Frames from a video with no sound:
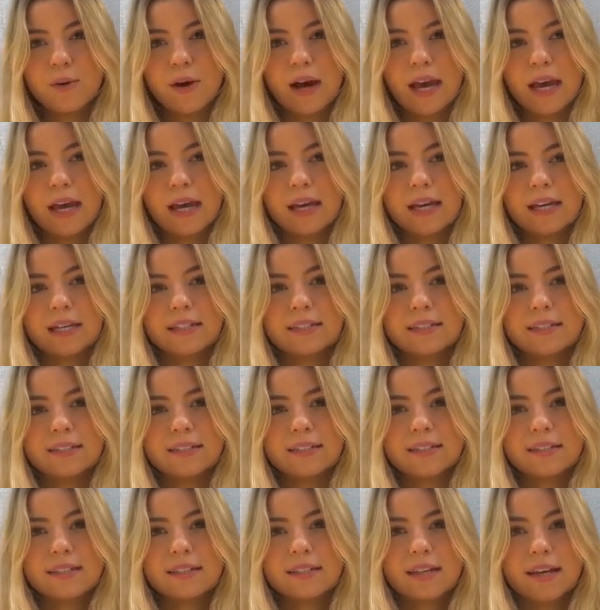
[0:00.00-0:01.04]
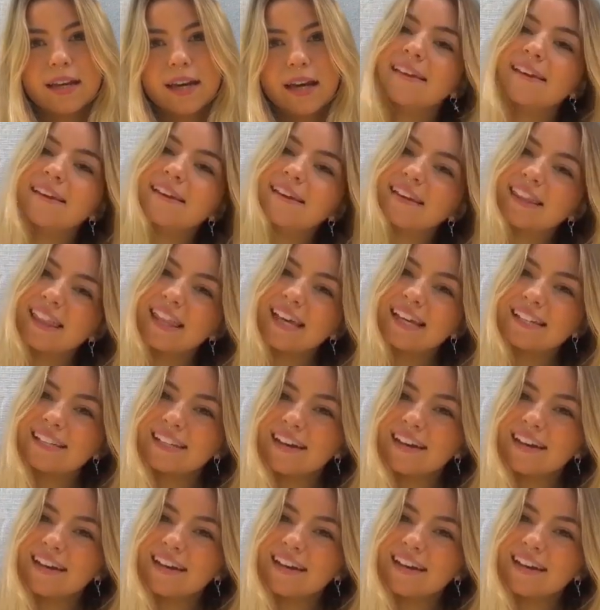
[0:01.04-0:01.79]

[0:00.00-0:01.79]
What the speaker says: and that's